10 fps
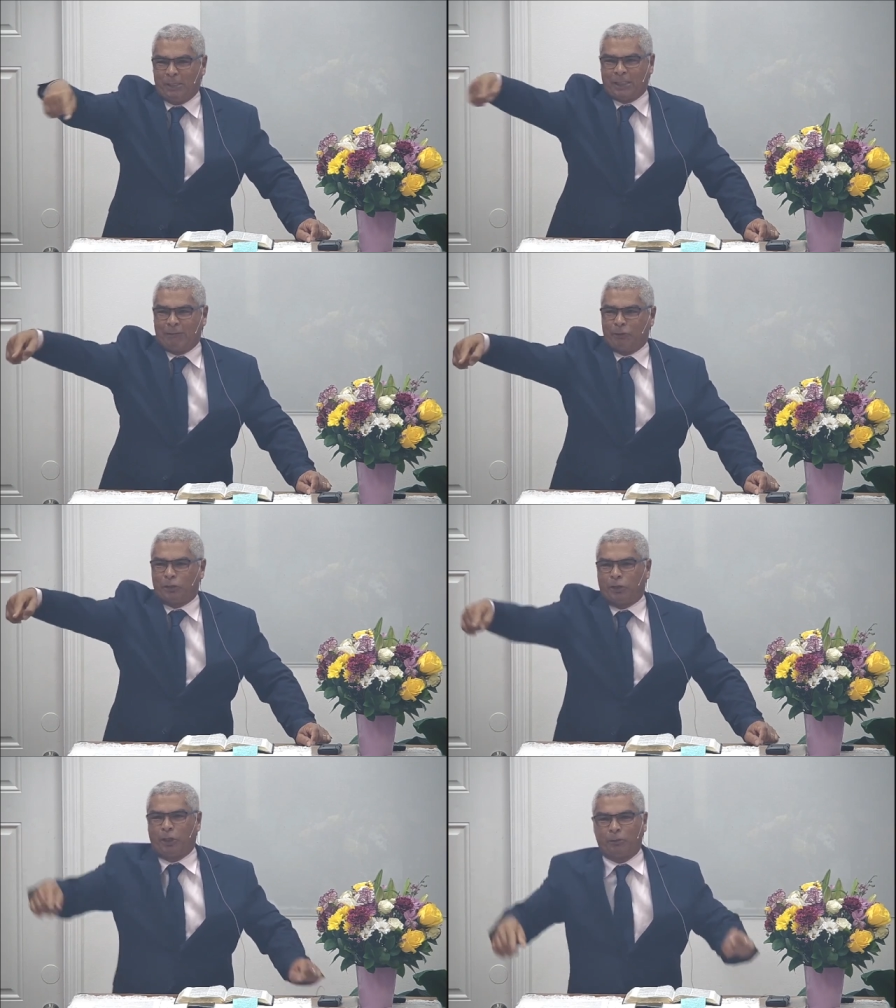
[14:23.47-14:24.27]
The
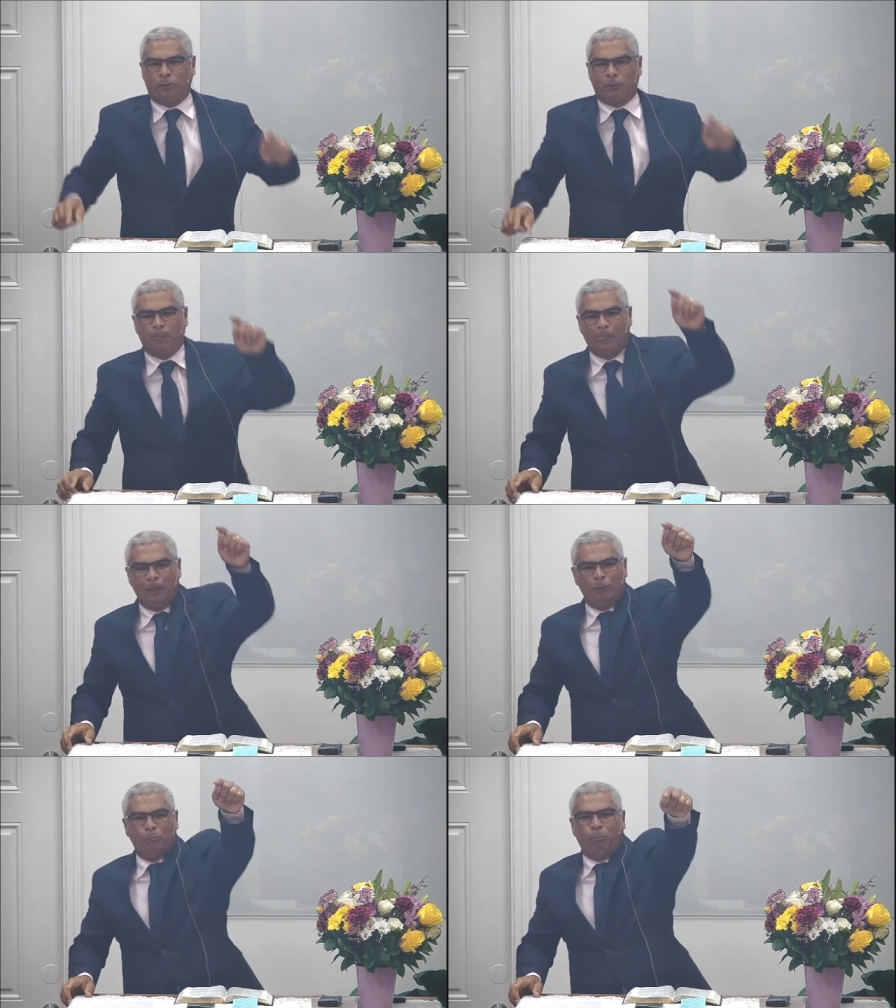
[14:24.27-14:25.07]
Lord asks
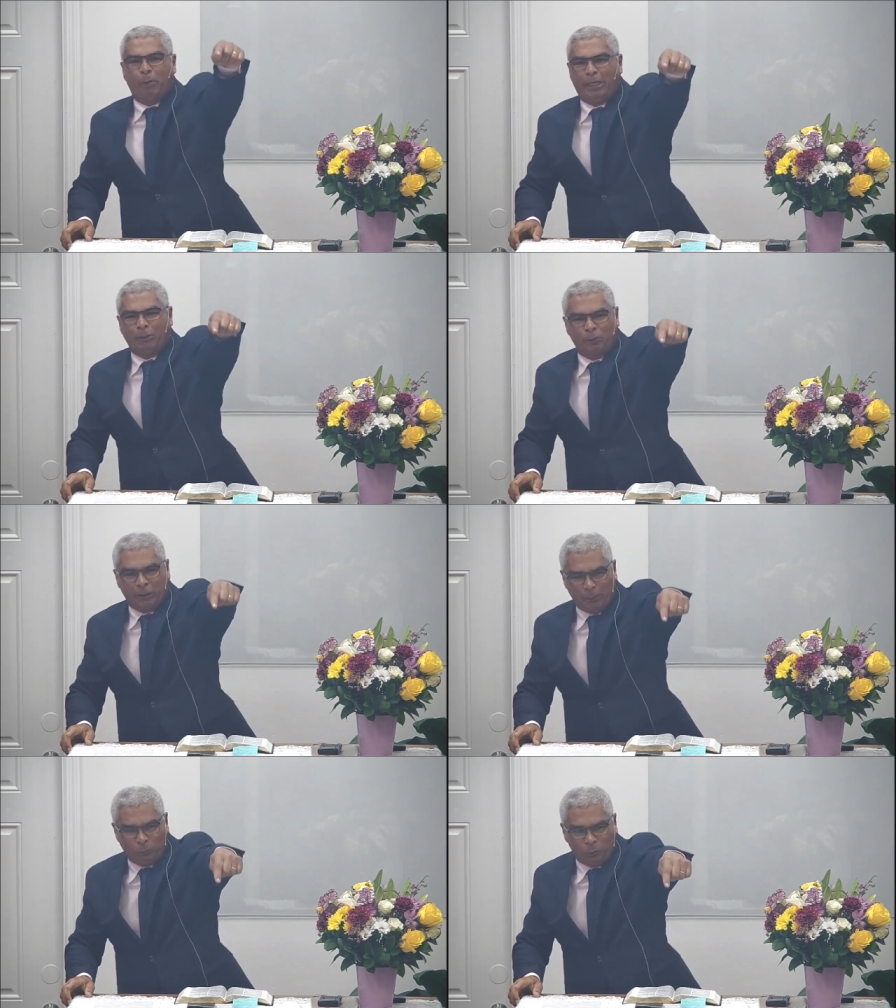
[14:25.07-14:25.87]
us to use the
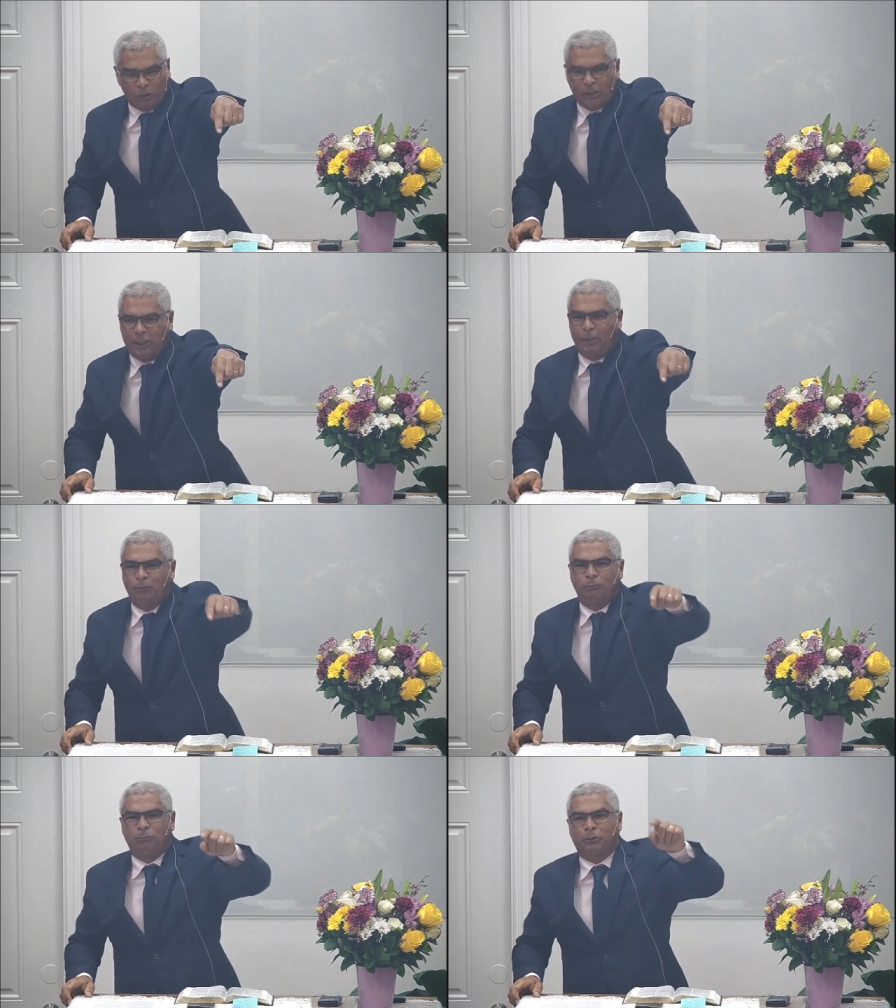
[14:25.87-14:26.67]
strength of God
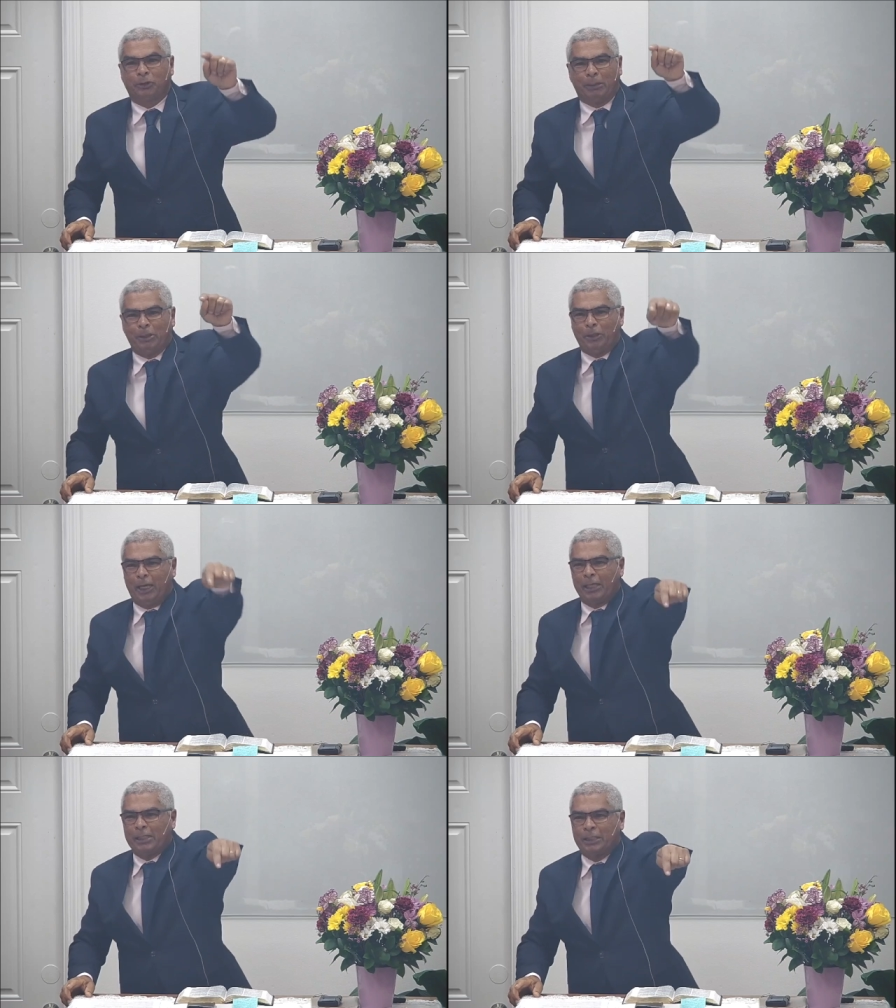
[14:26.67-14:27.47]
to give us an
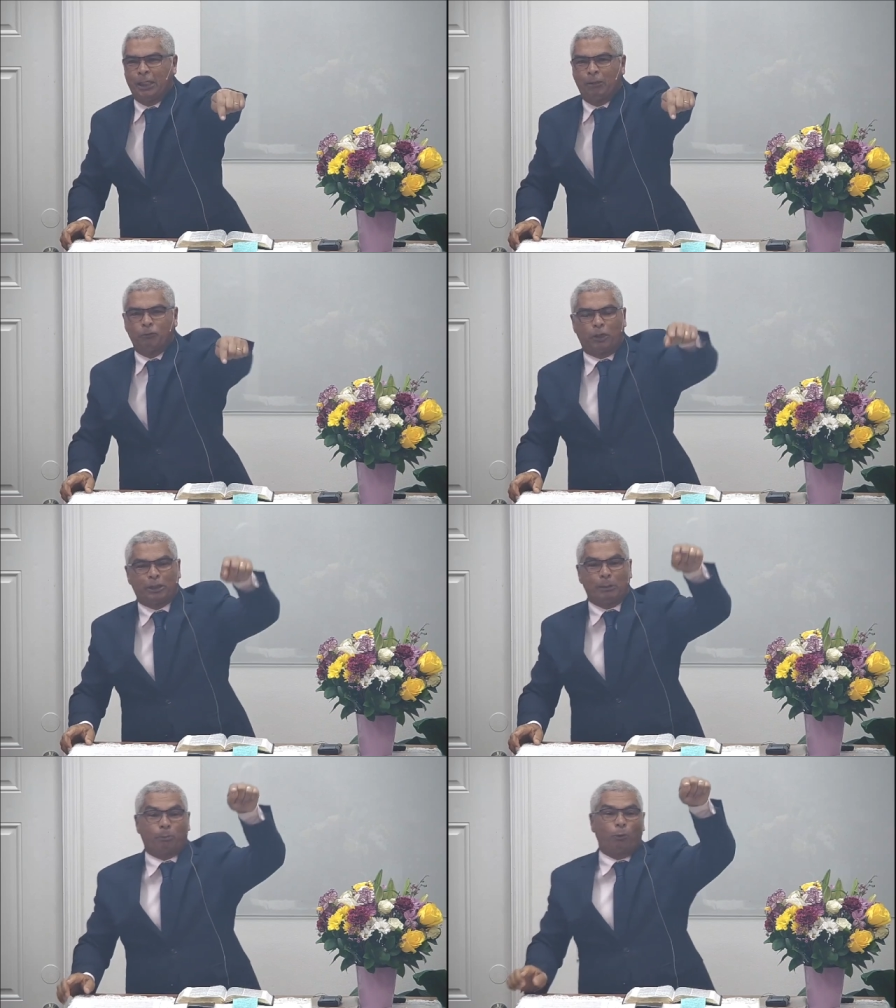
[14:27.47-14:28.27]
advice, give
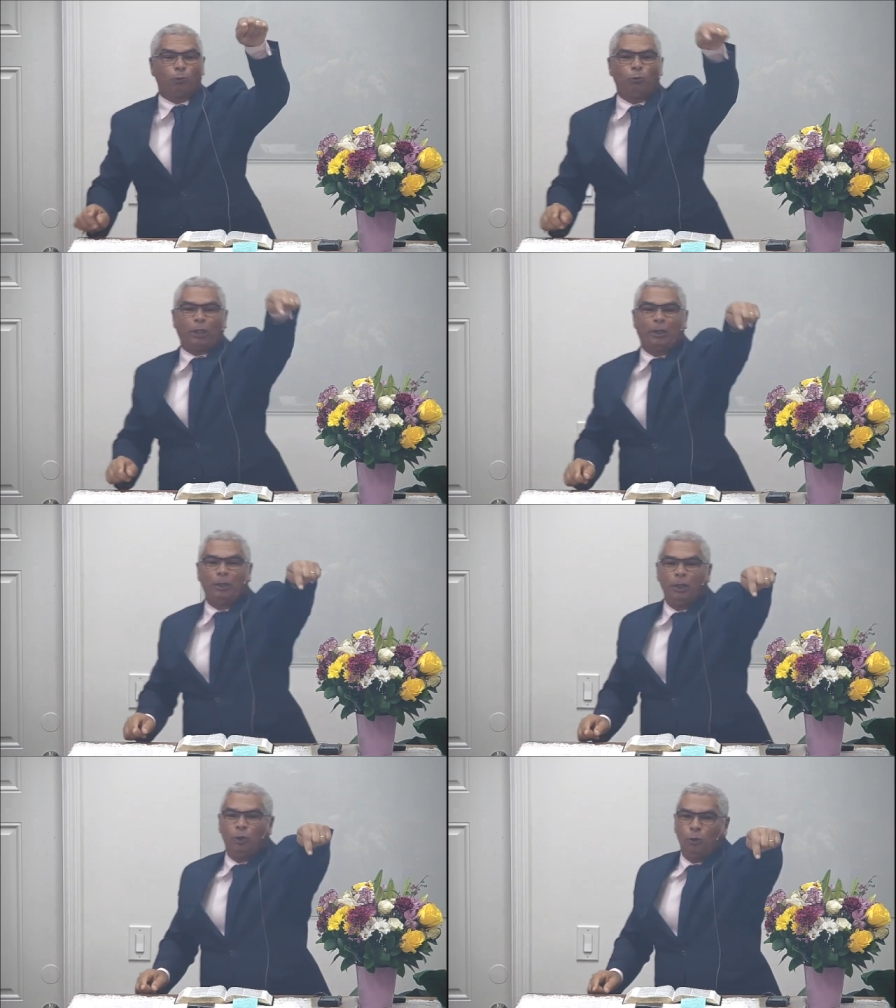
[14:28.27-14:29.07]
us a direction.
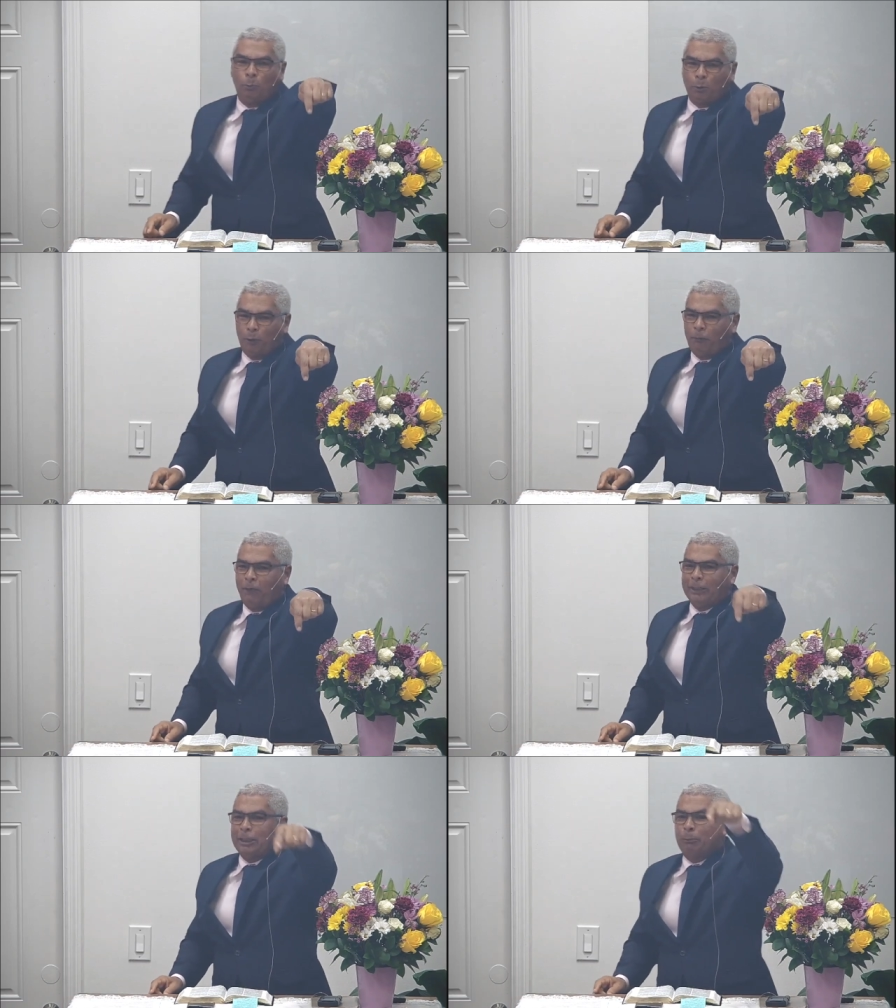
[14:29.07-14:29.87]

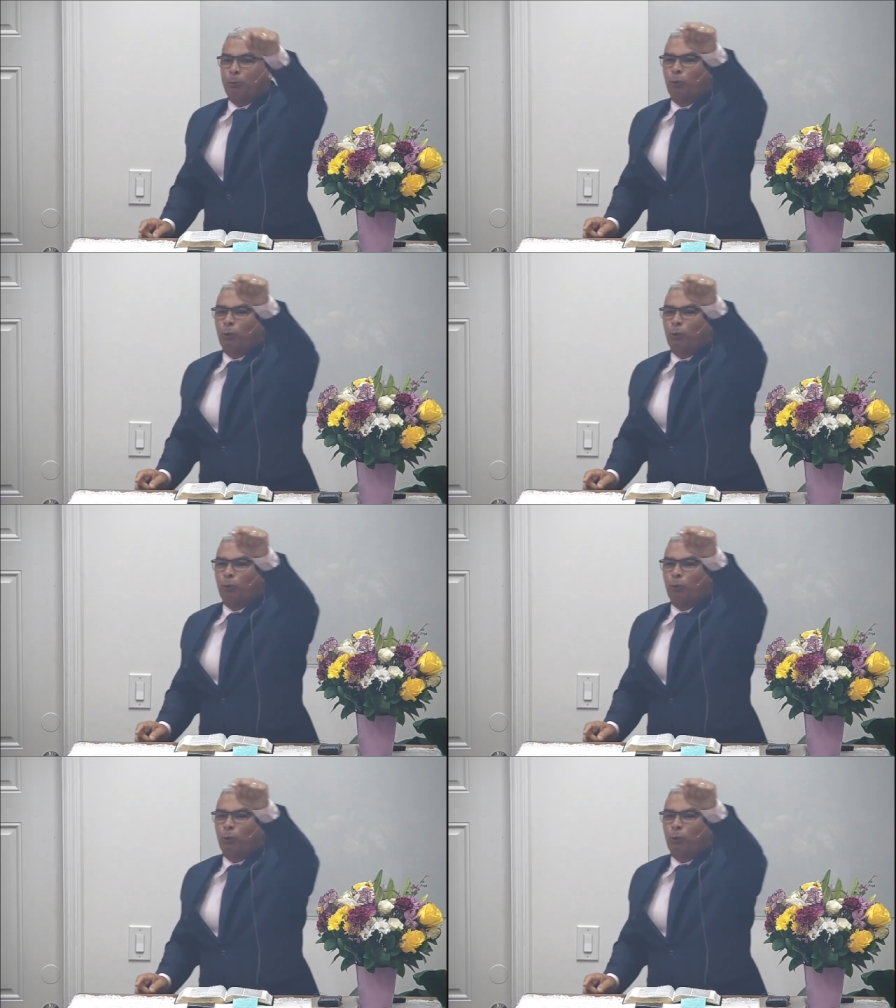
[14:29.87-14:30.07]
He